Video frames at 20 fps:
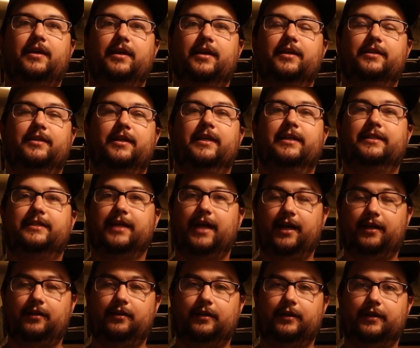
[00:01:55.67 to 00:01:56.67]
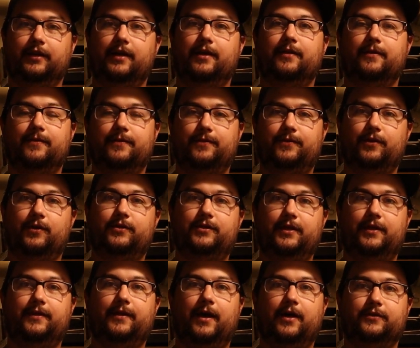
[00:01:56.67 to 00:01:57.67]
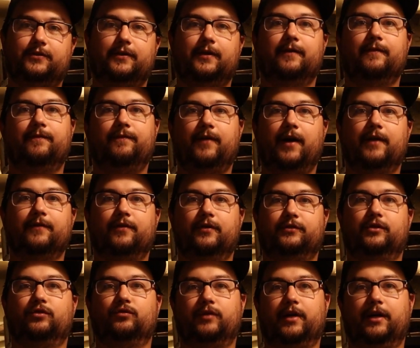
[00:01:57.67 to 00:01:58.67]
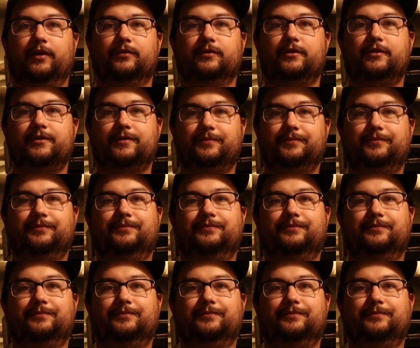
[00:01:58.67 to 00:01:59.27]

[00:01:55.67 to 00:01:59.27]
is exactly 13,500 rounds.